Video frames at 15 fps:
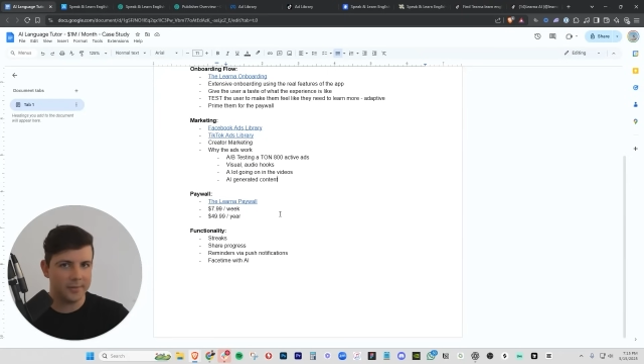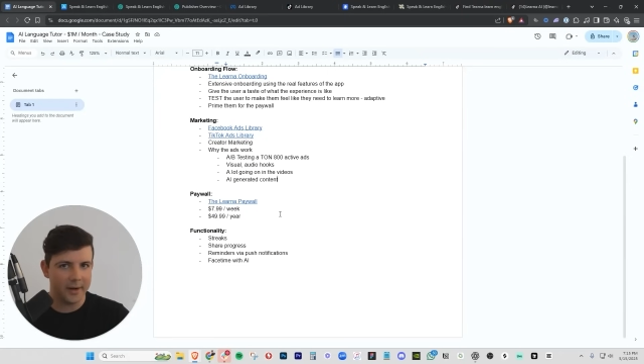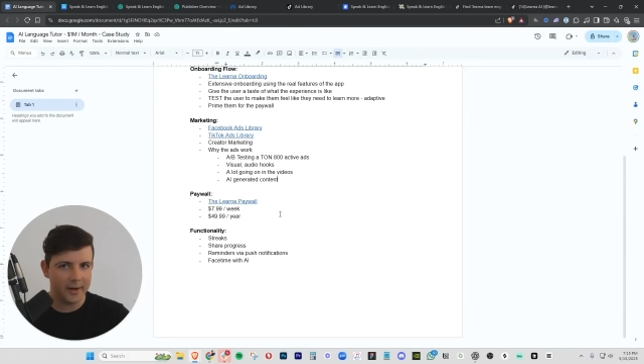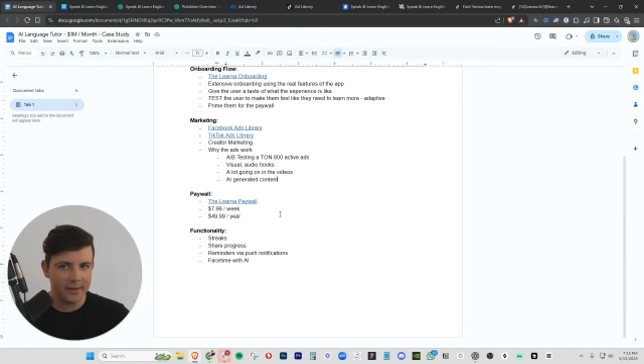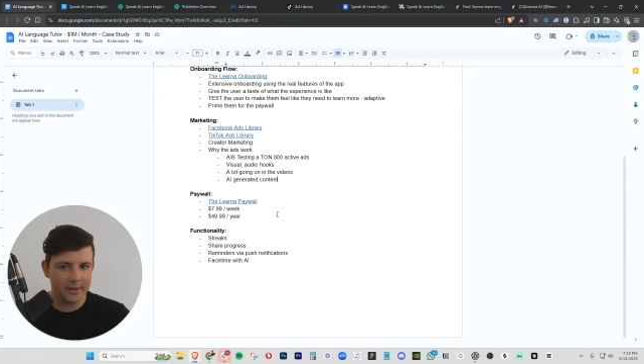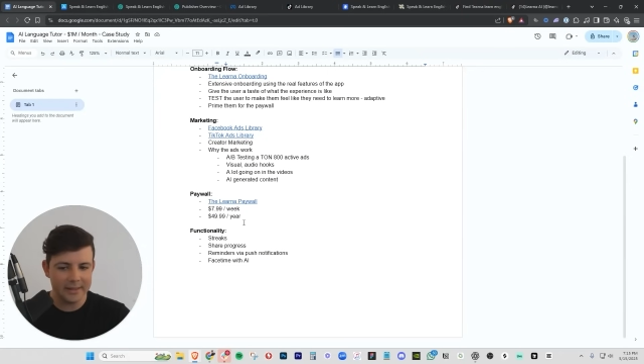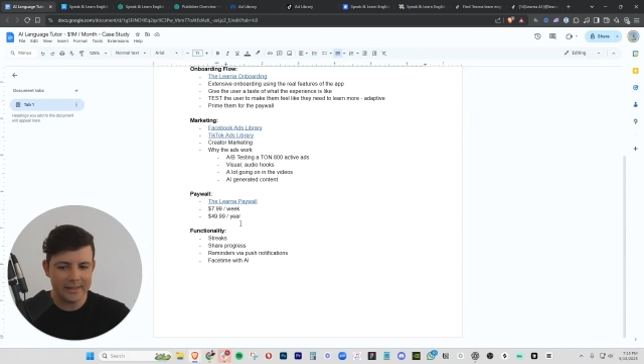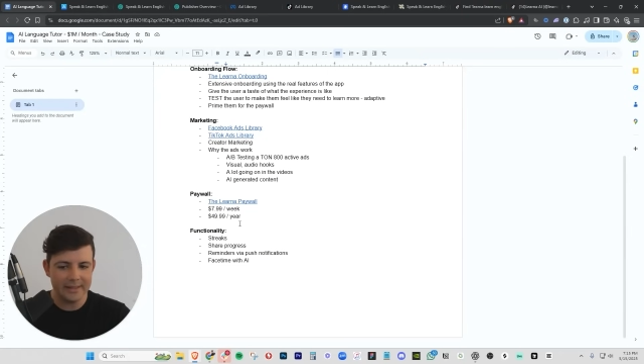and
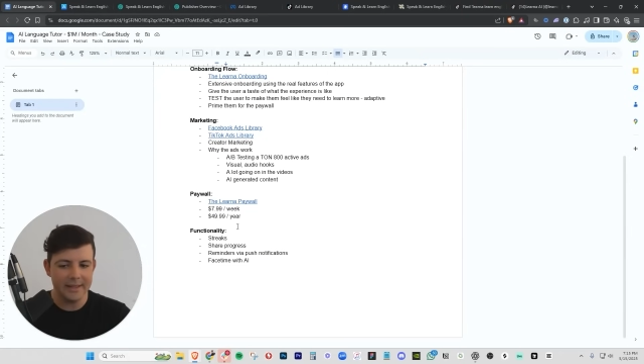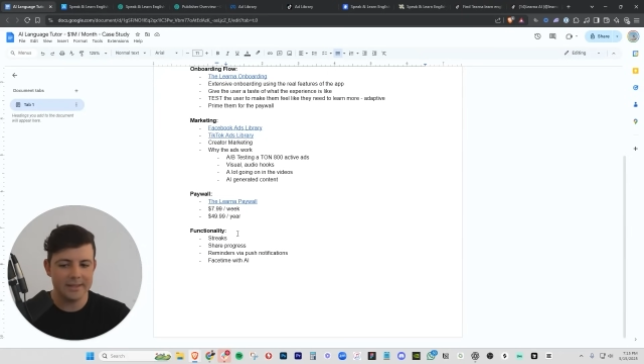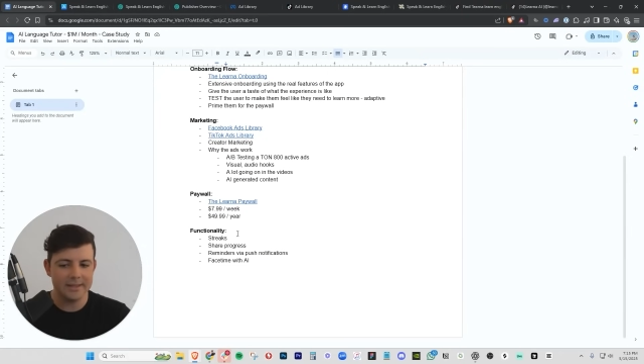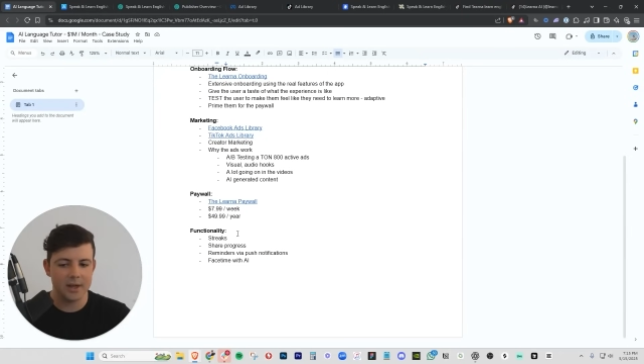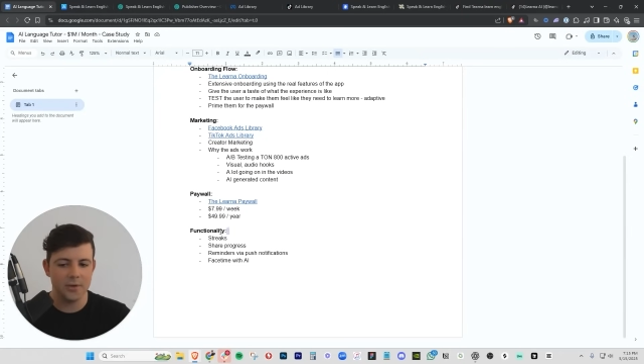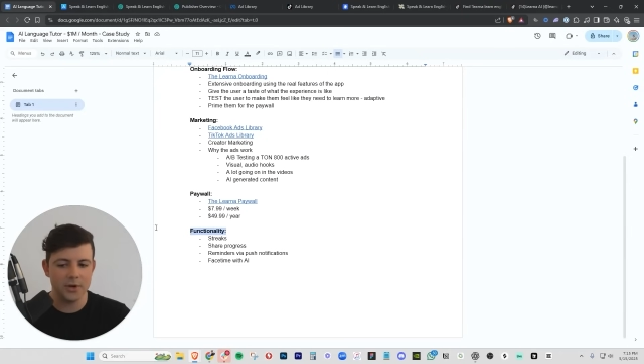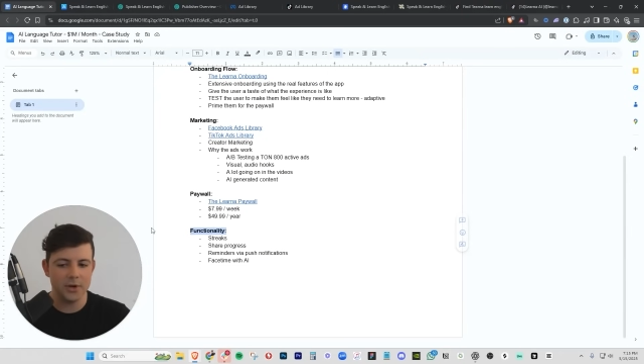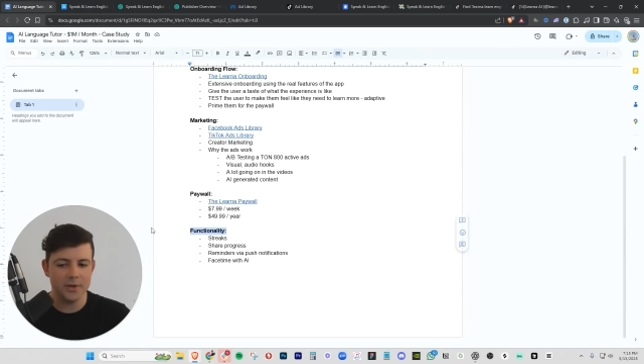finally,
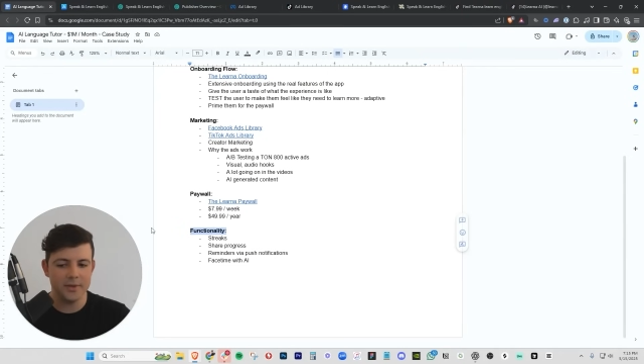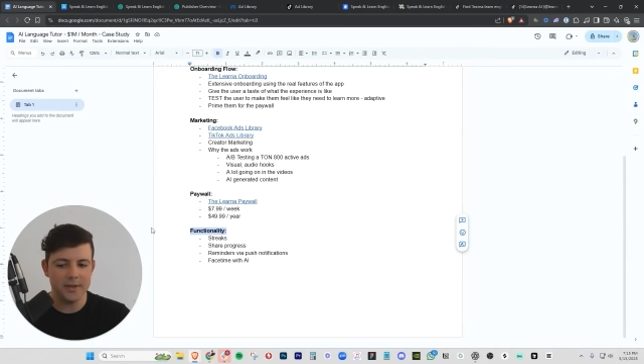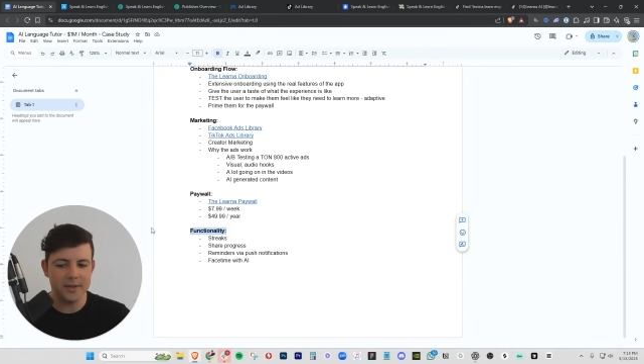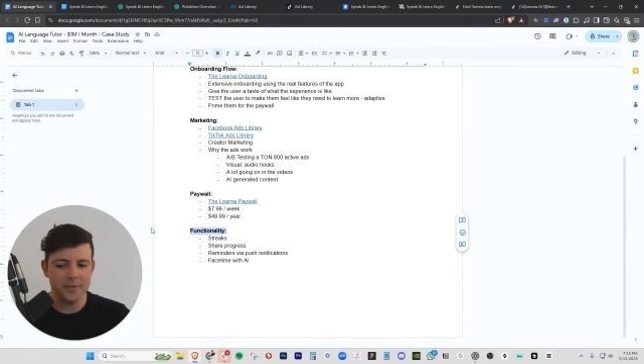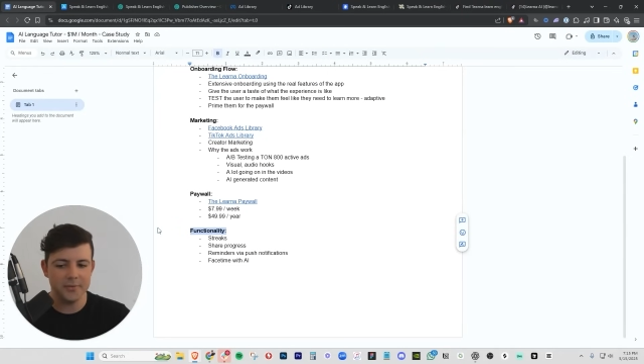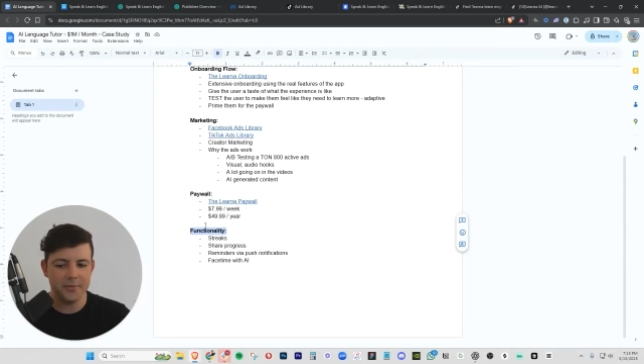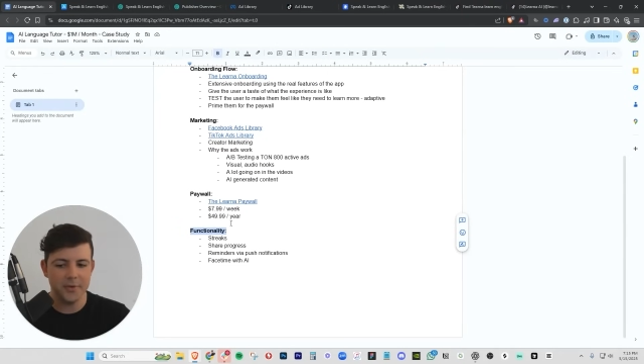let's cover the